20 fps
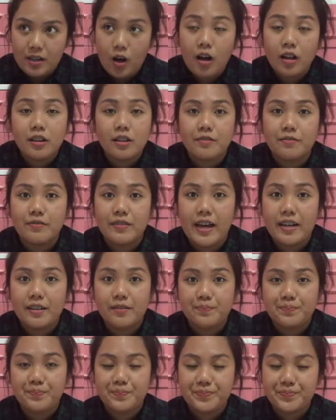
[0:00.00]
all of
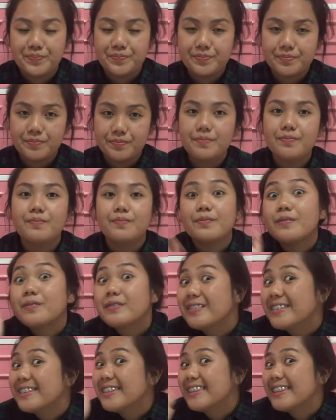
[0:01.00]

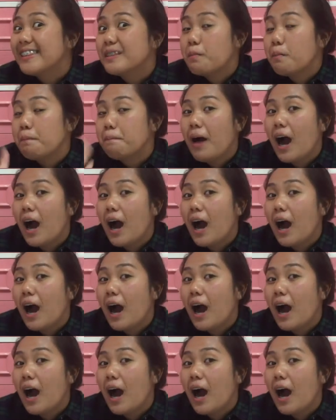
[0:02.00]
that.